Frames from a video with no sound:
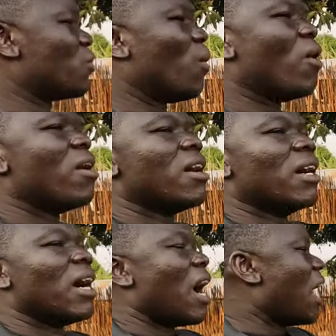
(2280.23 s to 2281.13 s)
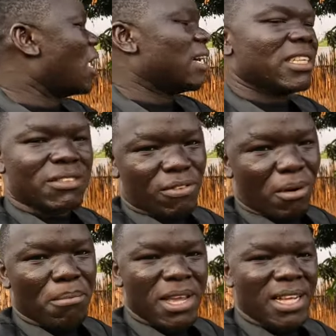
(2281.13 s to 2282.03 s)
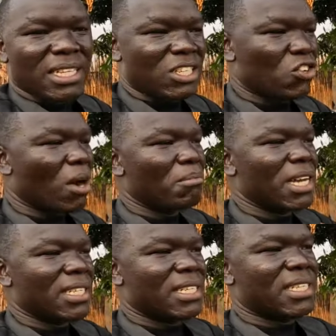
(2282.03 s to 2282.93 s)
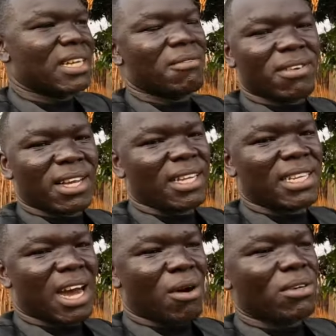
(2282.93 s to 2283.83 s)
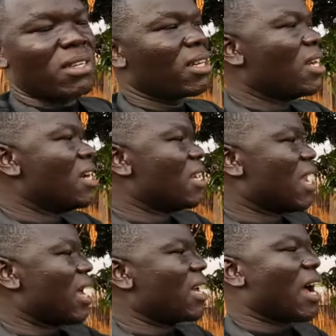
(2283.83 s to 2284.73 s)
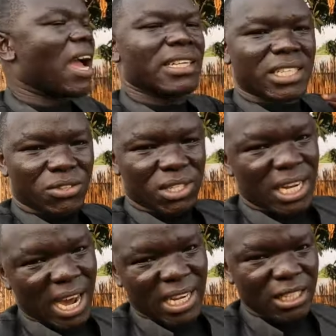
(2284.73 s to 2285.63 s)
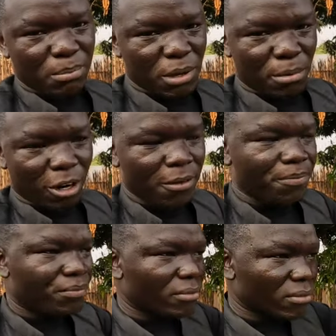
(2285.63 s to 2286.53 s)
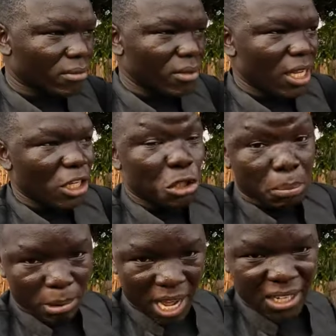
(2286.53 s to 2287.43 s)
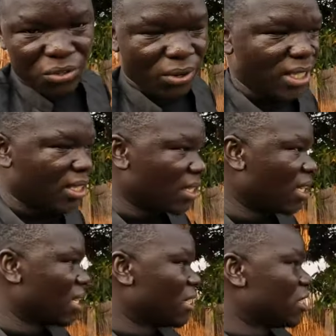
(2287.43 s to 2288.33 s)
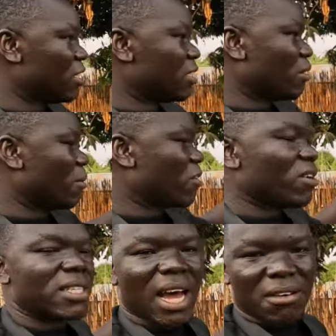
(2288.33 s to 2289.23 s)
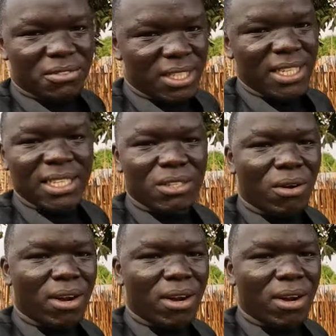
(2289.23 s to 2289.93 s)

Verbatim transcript: So it's from me. So I'm just giving it out. Like I need to encourage people to plant trees. So because I've seen it